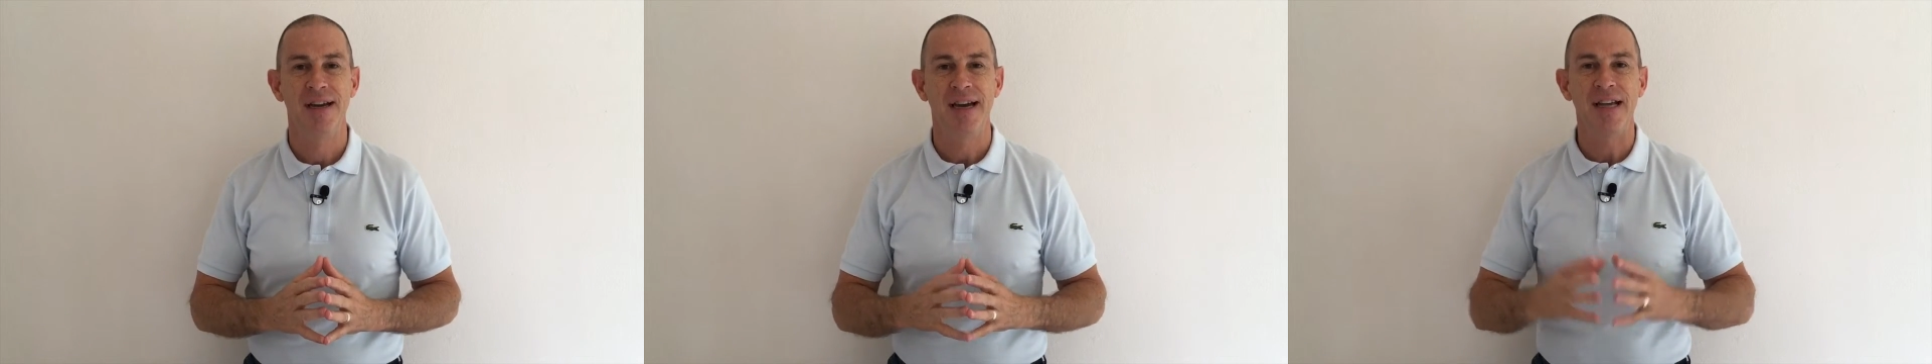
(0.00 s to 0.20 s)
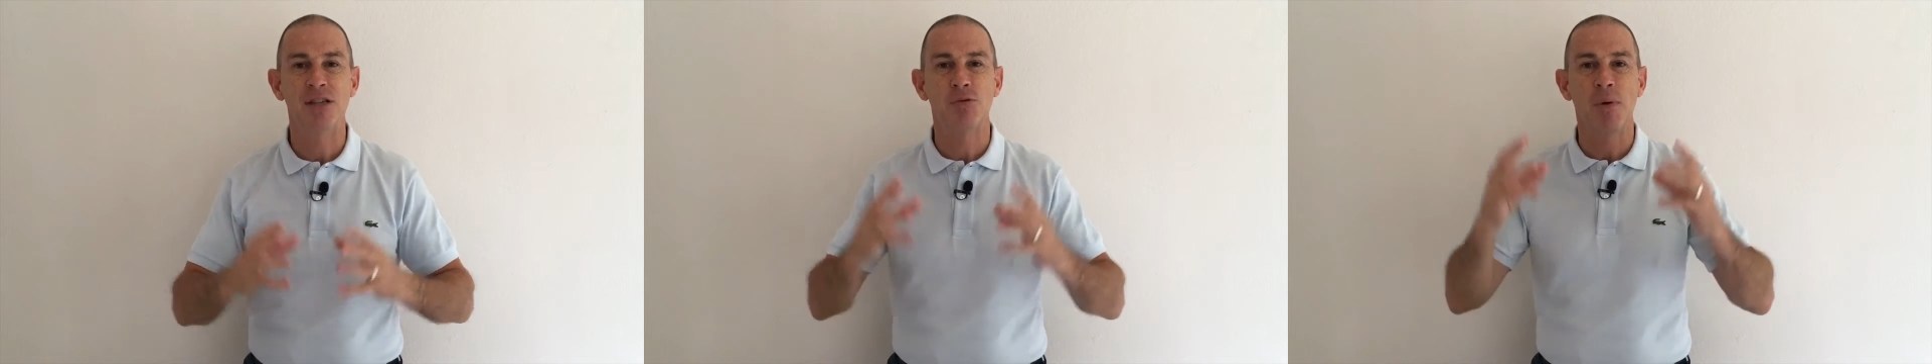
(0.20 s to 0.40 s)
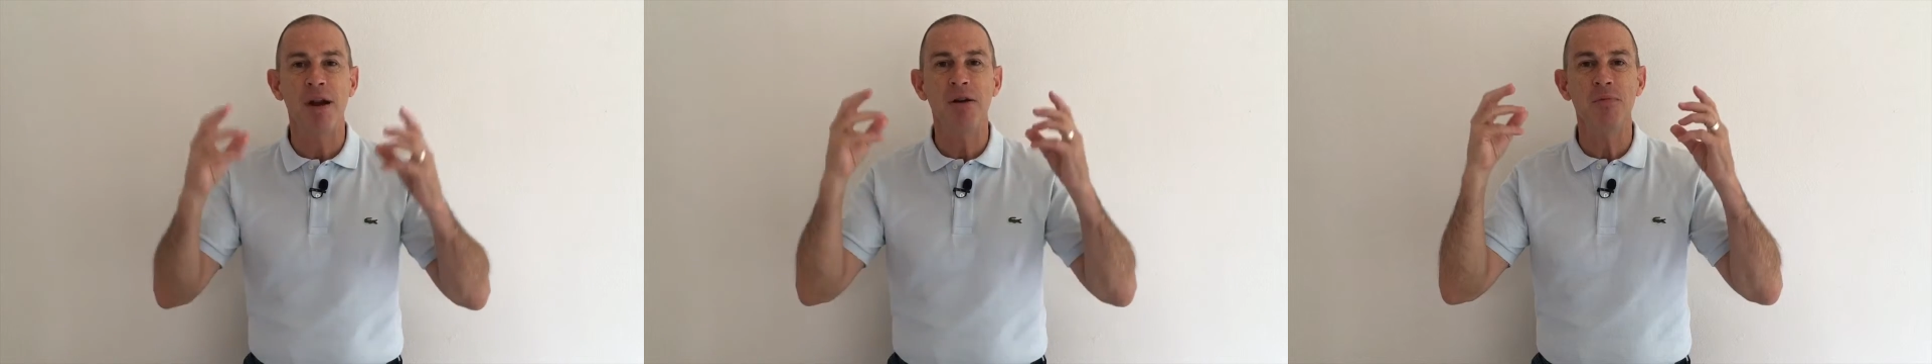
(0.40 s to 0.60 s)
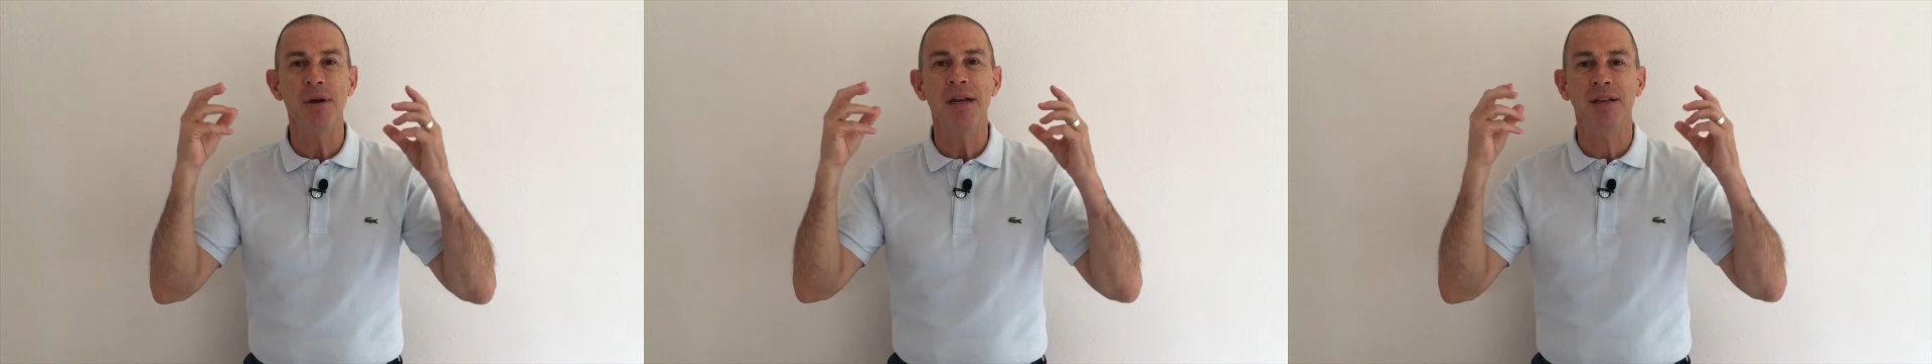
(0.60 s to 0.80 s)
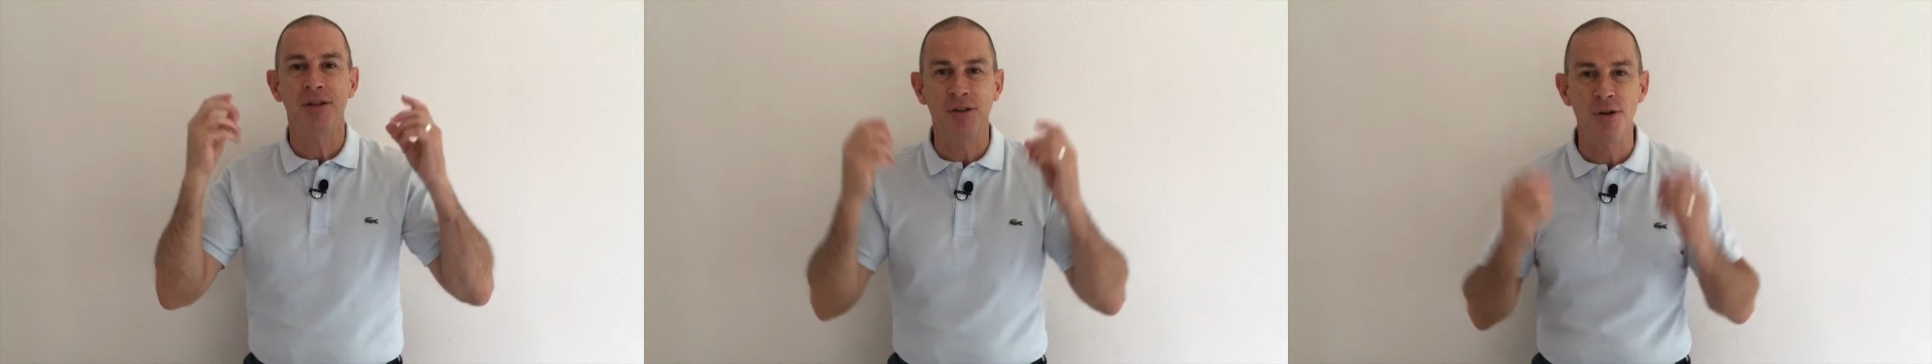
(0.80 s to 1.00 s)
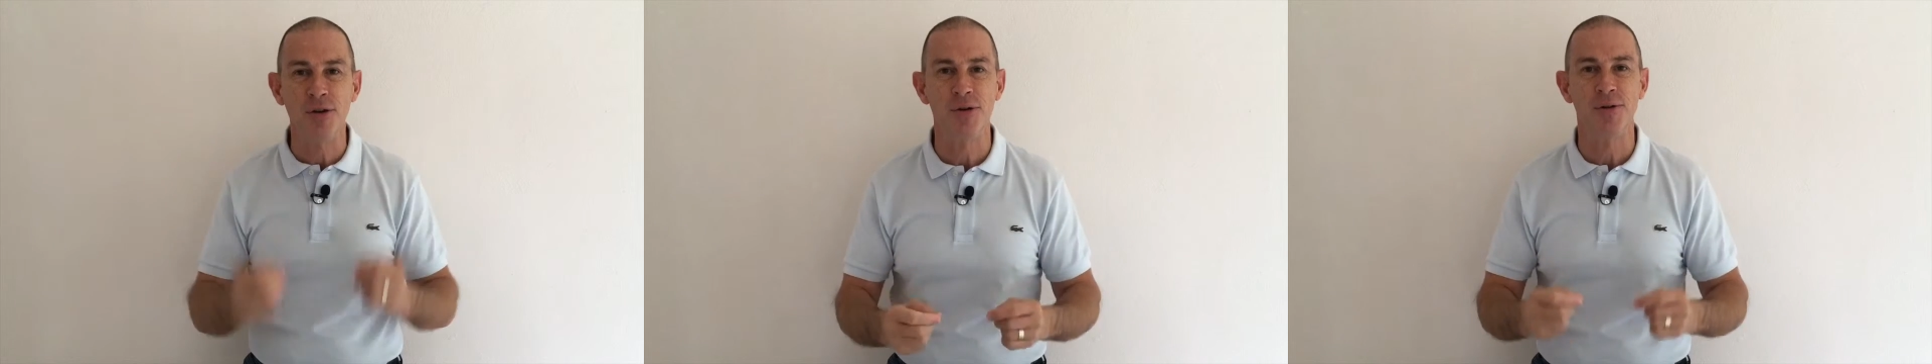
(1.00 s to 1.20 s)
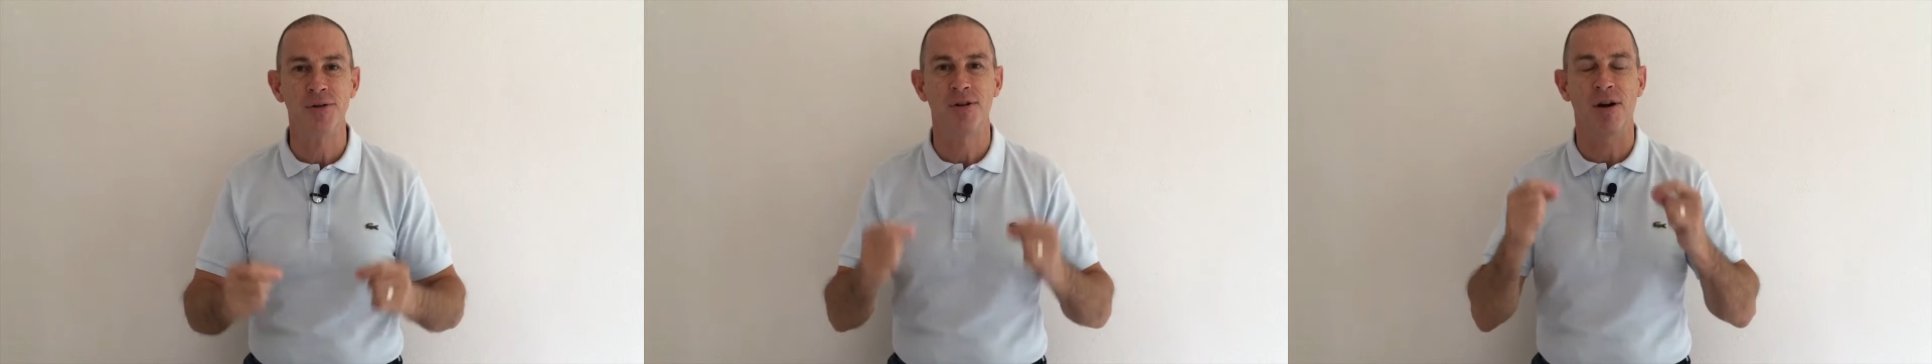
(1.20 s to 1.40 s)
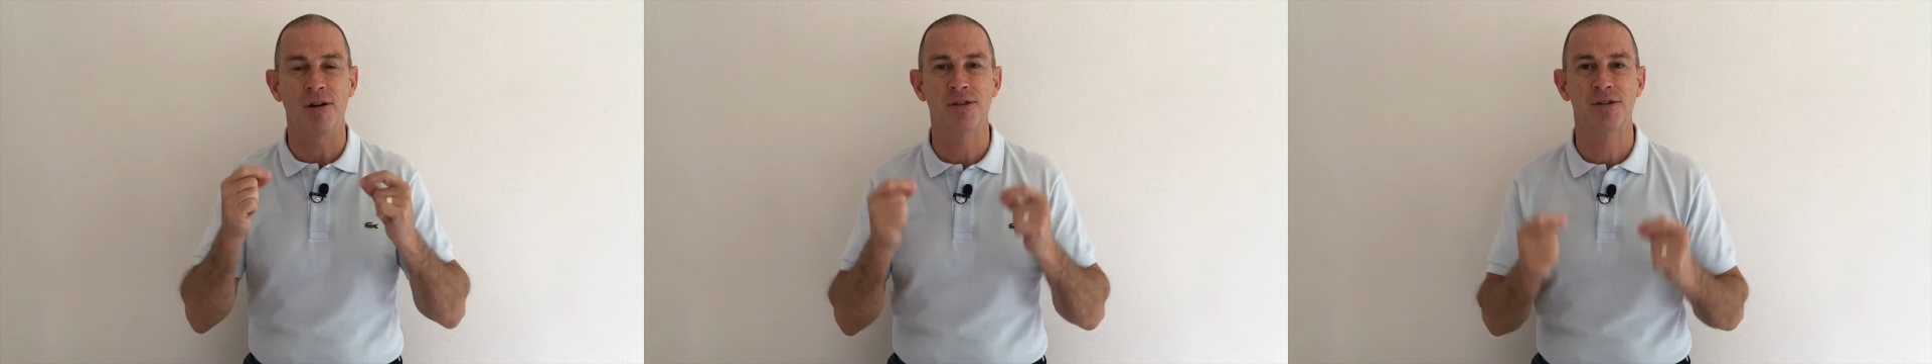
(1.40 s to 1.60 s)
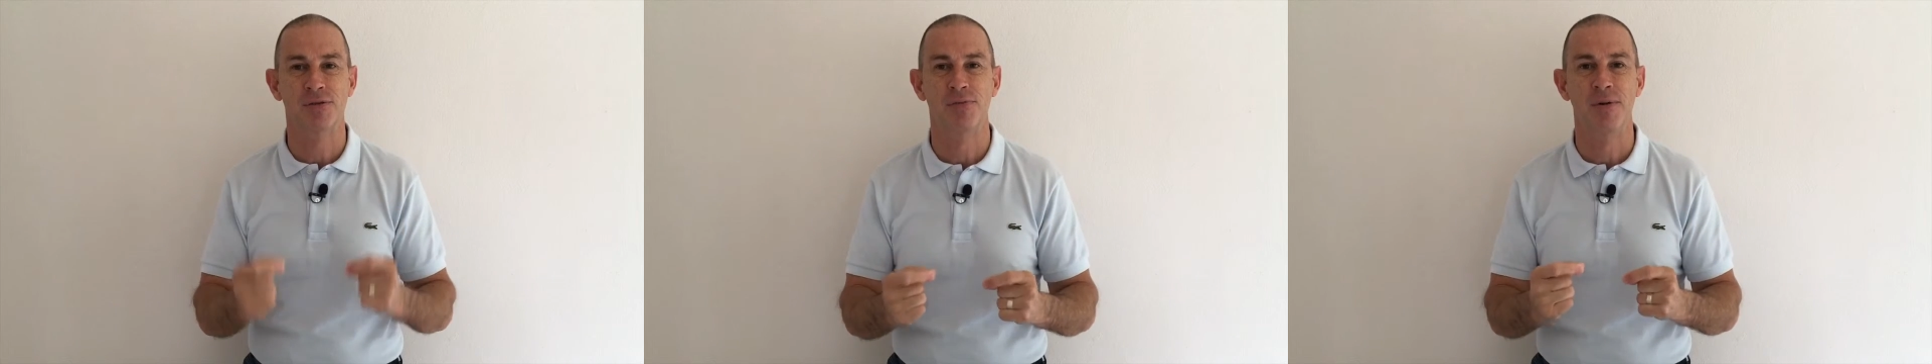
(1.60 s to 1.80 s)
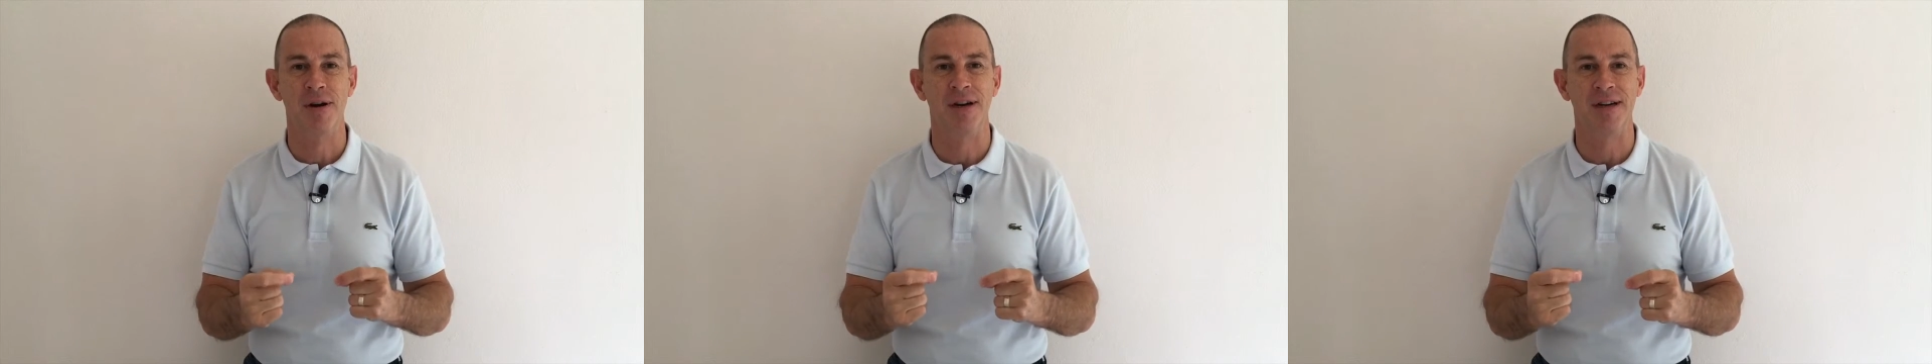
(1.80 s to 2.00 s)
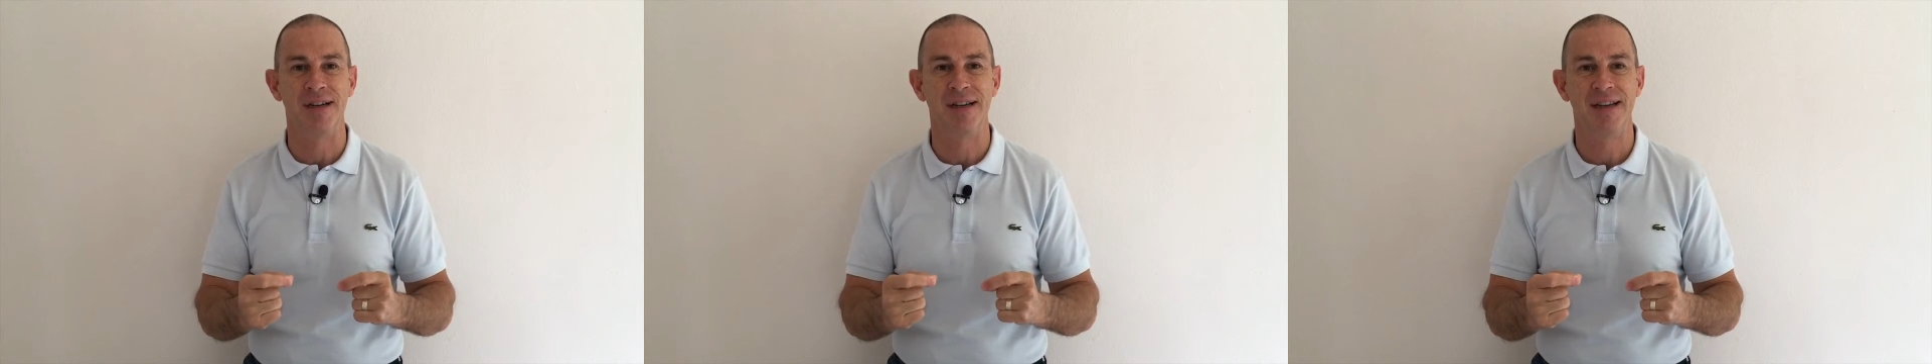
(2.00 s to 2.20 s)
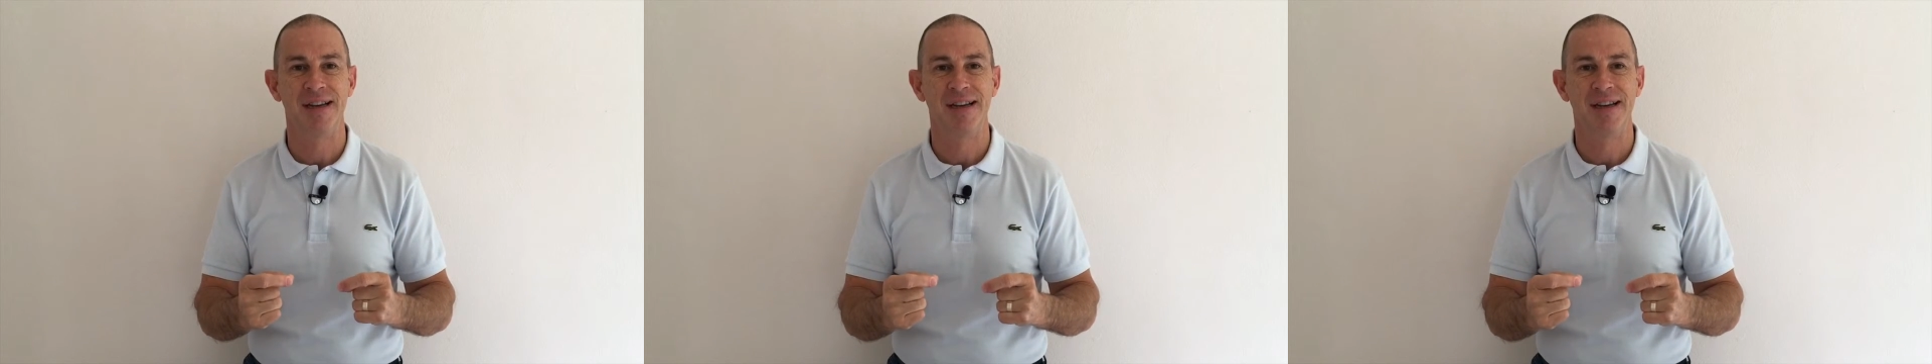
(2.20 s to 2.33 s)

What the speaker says: It's when we do God's word,